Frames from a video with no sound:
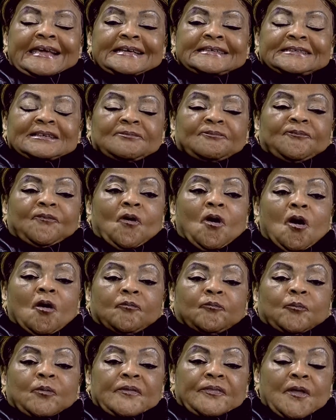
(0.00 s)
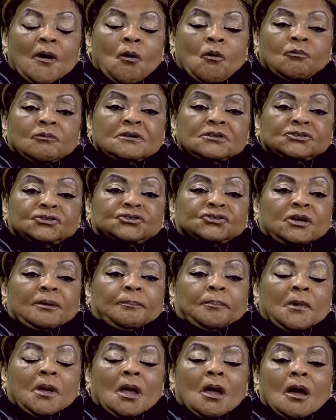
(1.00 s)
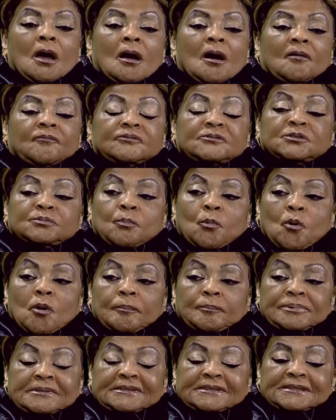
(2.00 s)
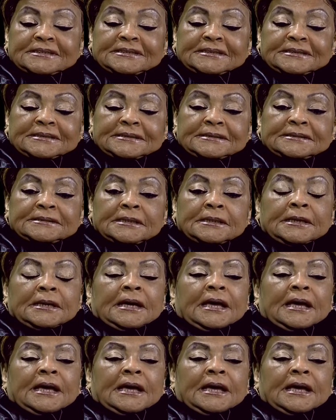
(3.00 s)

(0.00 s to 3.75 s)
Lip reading: is involved with ownership of small businesses